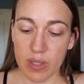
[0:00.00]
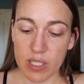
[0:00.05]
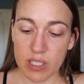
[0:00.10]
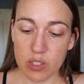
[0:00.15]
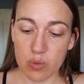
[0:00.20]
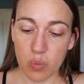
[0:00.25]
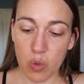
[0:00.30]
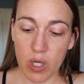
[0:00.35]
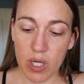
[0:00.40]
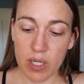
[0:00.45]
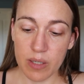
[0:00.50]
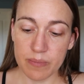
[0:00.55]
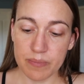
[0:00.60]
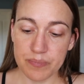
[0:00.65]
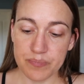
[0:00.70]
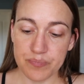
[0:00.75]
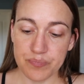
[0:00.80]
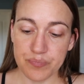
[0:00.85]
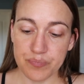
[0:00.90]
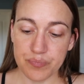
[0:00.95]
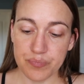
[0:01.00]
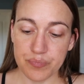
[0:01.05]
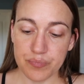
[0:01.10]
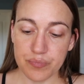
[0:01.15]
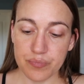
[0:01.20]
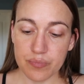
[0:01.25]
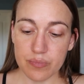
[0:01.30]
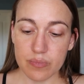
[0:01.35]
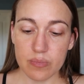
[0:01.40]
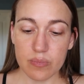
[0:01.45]
this one
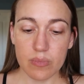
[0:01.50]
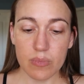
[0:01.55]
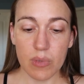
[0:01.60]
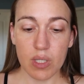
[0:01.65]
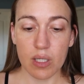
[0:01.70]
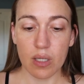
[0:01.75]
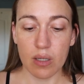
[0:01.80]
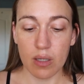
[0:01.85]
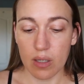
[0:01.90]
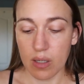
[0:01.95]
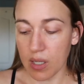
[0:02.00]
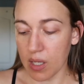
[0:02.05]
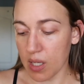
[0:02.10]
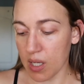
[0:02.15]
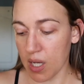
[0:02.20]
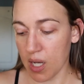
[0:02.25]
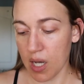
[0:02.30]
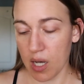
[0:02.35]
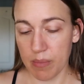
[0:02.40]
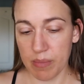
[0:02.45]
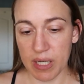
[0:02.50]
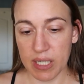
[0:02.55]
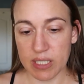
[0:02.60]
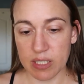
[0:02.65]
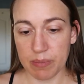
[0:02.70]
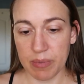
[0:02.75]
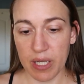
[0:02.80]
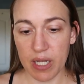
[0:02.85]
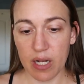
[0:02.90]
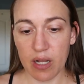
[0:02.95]
um, is
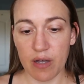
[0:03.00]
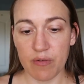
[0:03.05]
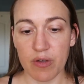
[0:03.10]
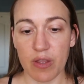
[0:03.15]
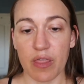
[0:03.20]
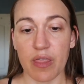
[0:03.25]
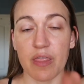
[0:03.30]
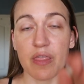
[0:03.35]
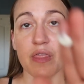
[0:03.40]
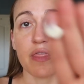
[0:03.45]
a bit of a